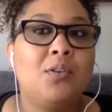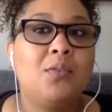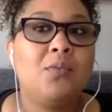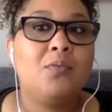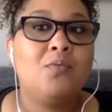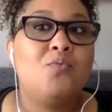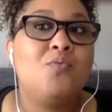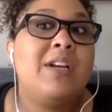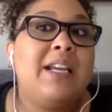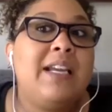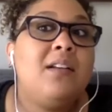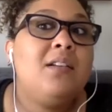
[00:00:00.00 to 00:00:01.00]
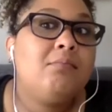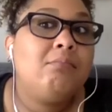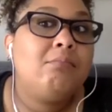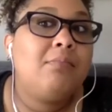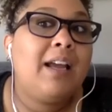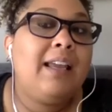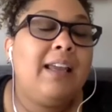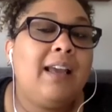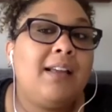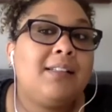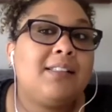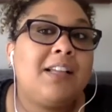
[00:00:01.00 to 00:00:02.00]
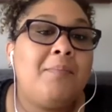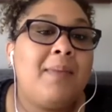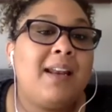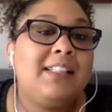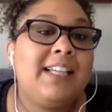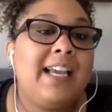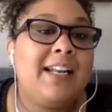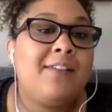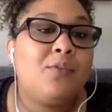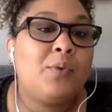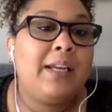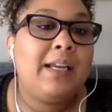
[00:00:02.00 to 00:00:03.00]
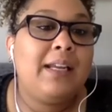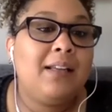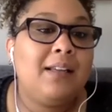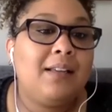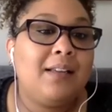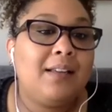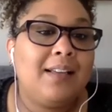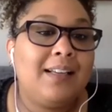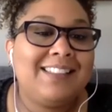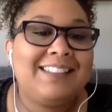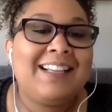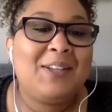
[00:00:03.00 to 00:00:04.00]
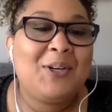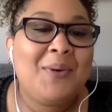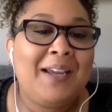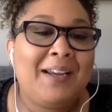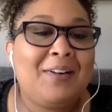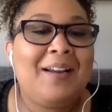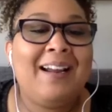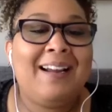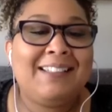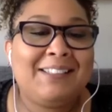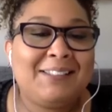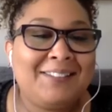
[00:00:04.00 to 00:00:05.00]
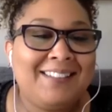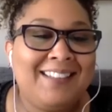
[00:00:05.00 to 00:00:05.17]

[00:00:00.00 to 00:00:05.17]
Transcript: read, I guess, a meditative read said the Quaker. I got you.